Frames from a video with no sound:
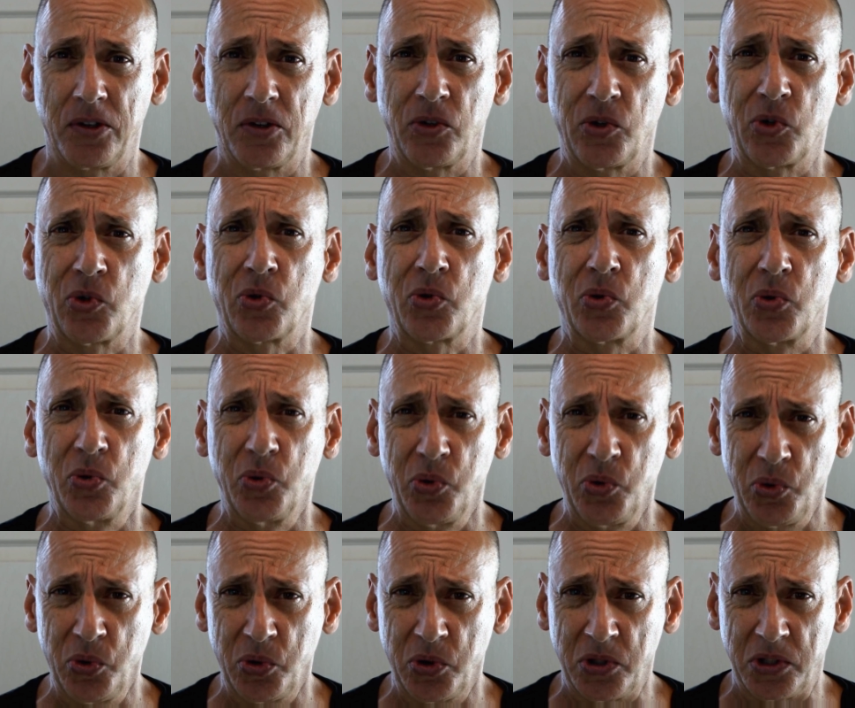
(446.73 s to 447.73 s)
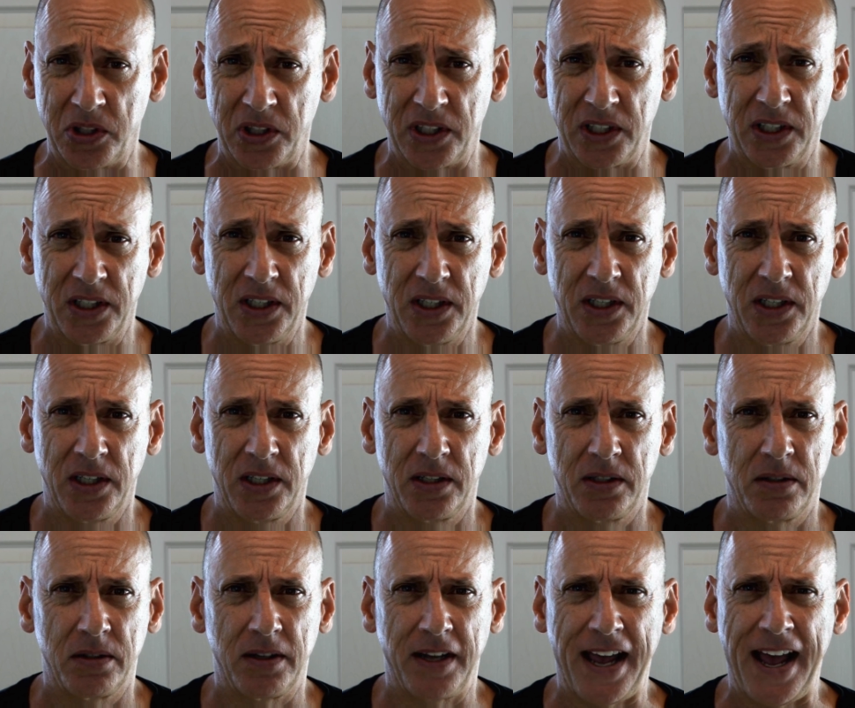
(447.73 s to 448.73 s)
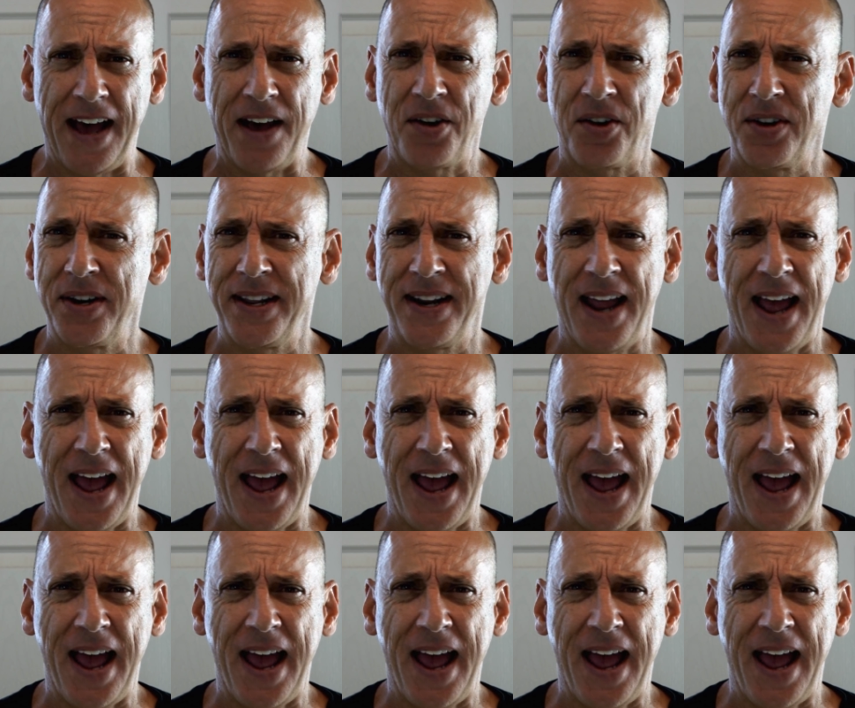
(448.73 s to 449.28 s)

cruel. How did it